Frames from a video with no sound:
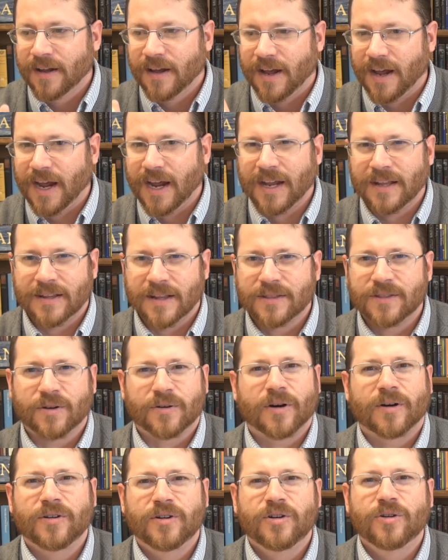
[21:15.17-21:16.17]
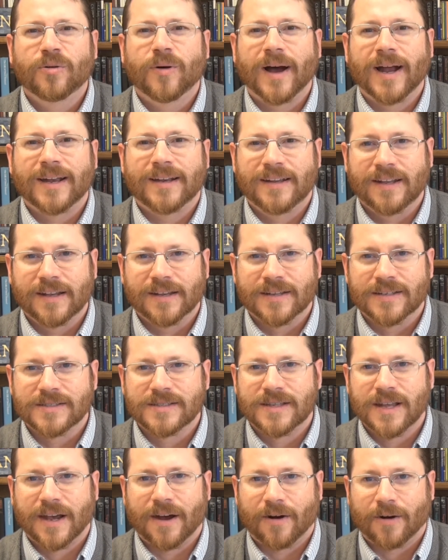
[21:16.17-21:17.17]
that there are new
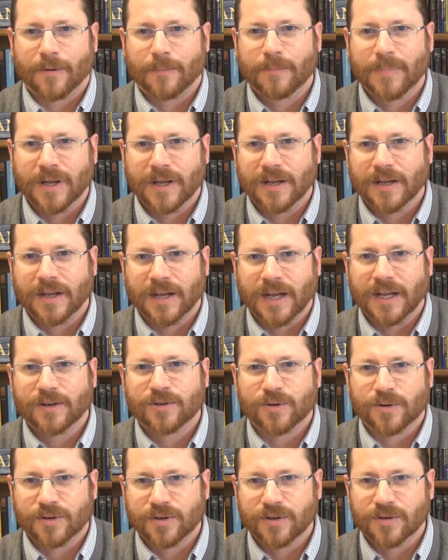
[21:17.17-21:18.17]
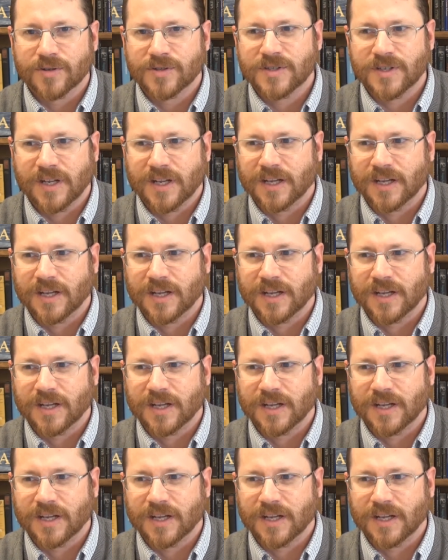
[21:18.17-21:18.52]
ideas that are being introduced